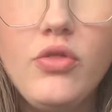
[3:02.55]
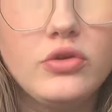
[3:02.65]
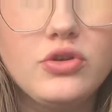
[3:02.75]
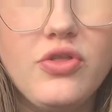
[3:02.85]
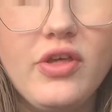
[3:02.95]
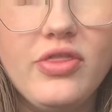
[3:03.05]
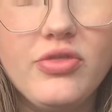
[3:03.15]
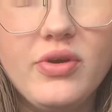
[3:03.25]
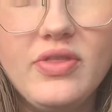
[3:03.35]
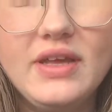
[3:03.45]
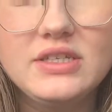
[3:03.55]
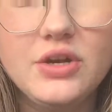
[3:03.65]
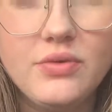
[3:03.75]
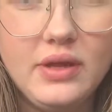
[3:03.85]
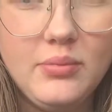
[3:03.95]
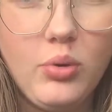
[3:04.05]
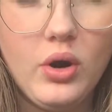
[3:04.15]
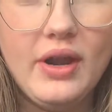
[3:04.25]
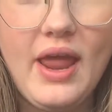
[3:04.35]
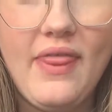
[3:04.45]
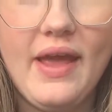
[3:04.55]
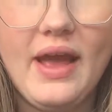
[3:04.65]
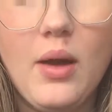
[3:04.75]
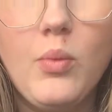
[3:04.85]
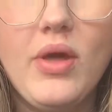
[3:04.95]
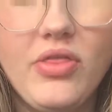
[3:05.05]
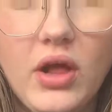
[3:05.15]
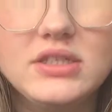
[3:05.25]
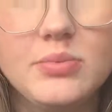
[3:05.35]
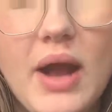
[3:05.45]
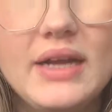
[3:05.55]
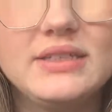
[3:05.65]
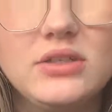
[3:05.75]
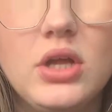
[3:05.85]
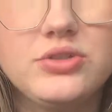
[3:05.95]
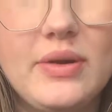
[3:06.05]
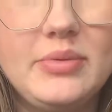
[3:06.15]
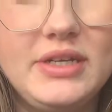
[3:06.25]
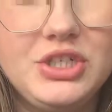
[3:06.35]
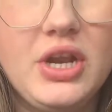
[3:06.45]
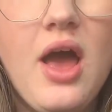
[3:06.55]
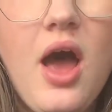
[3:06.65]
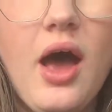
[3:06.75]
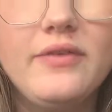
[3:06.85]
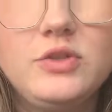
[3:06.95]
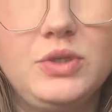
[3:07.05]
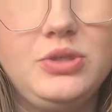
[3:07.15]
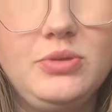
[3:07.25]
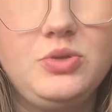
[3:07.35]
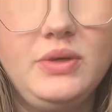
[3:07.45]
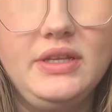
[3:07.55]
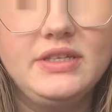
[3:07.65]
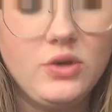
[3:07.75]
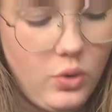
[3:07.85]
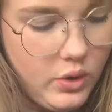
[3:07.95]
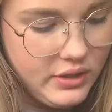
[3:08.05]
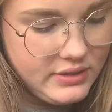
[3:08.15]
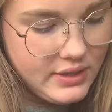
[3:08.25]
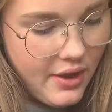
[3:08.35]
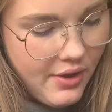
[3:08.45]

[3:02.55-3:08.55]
Those are three things that are really important, and they come with lots of practice and lots of repetition of switching between these chords.